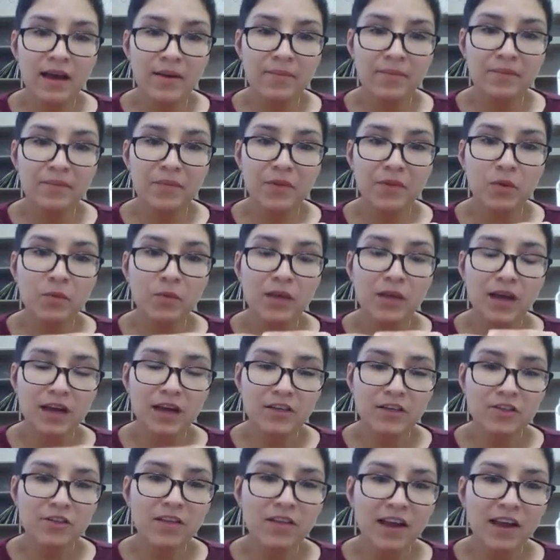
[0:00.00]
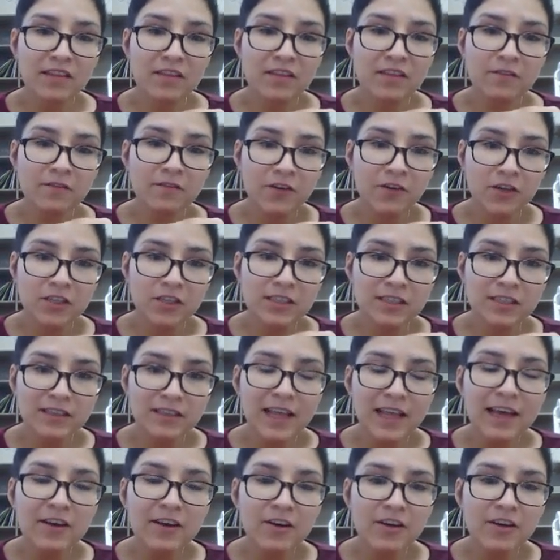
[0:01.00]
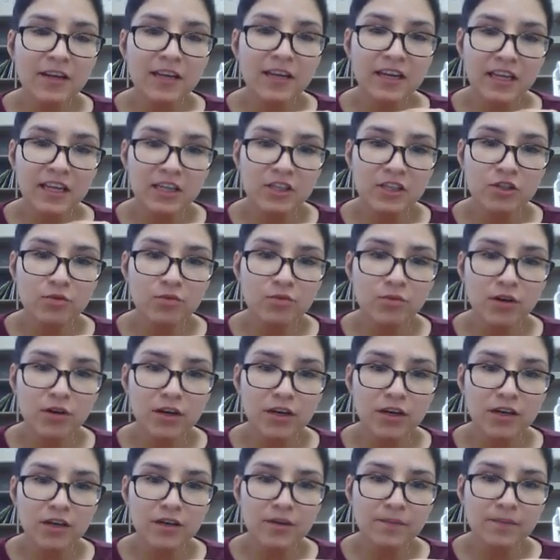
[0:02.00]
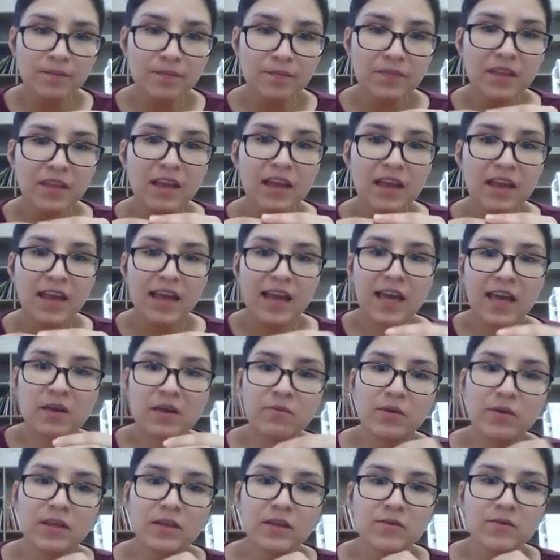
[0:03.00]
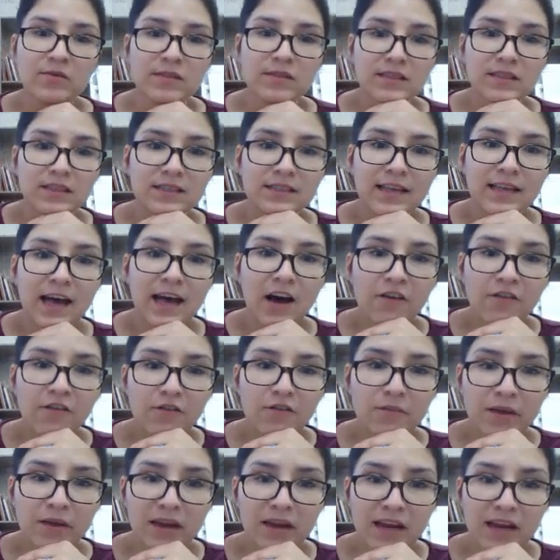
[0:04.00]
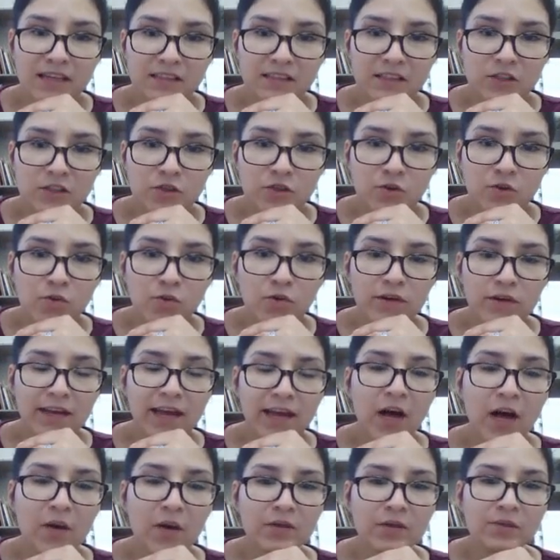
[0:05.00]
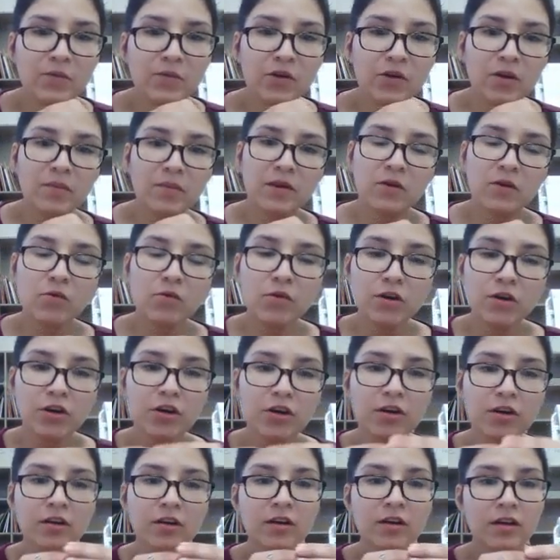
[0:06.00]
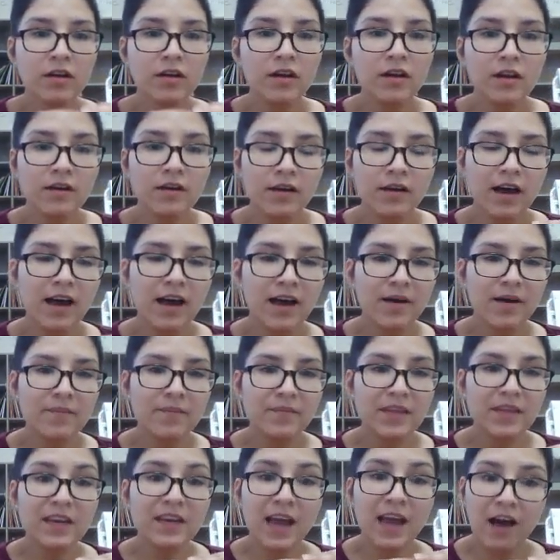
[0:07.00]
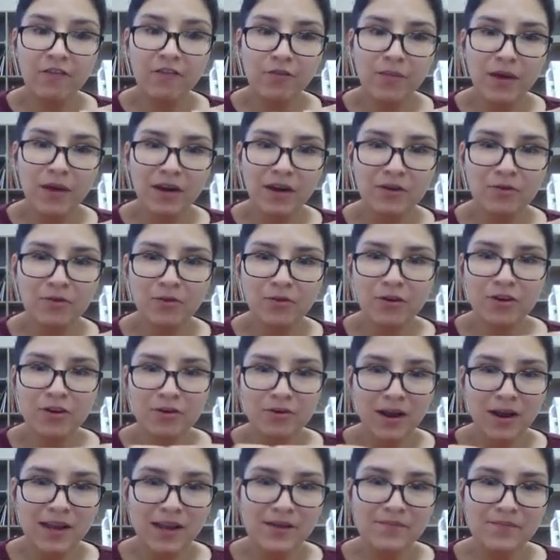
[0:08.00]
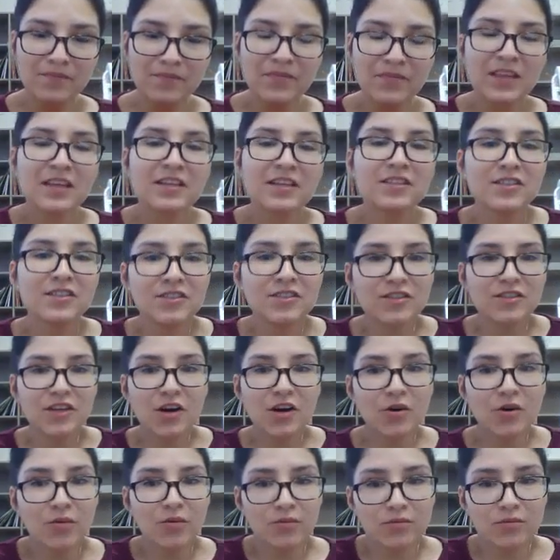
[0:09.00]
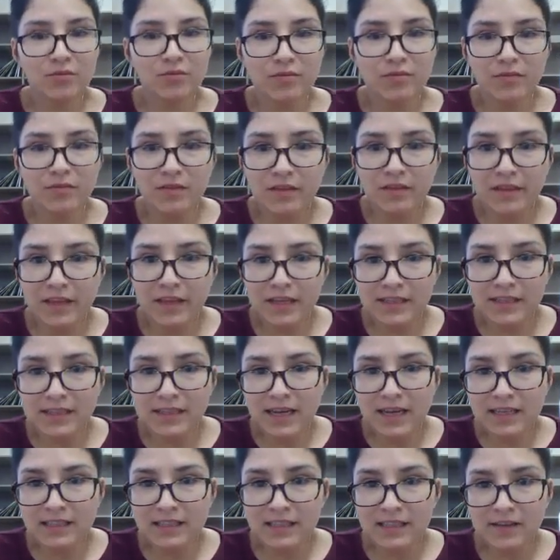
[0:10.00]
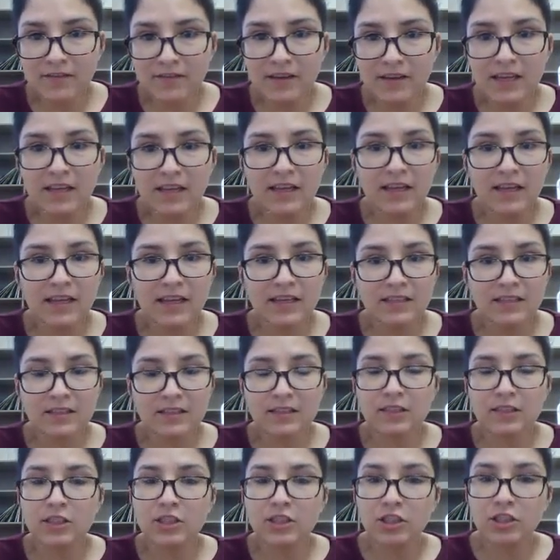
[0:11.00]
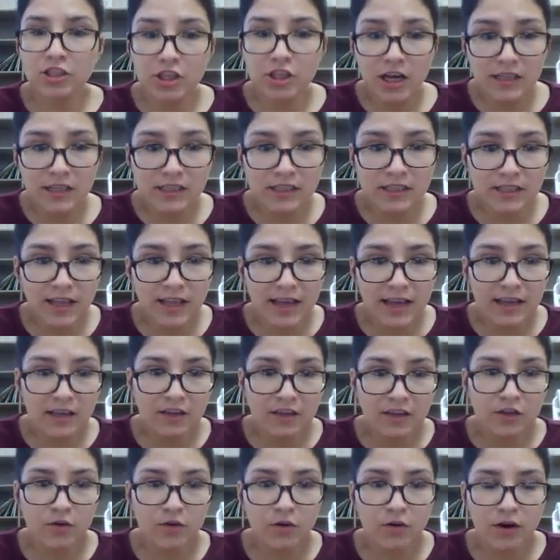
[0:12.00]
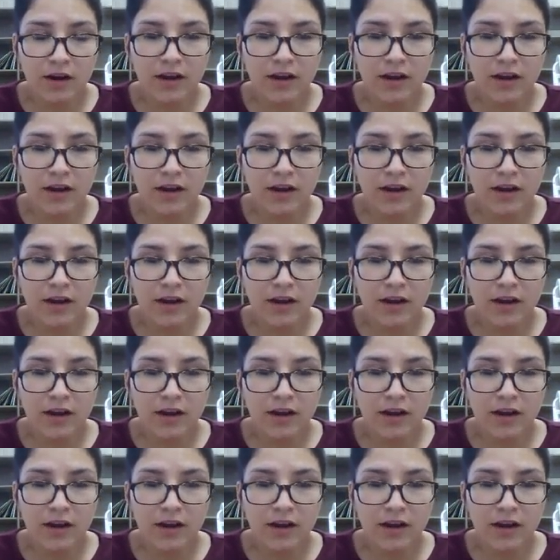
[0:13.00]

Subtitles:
we underlined the first letter in each word, and we used this alphabet as a tool to help us put them in order, in alphabetical order, right? So this activity is just like your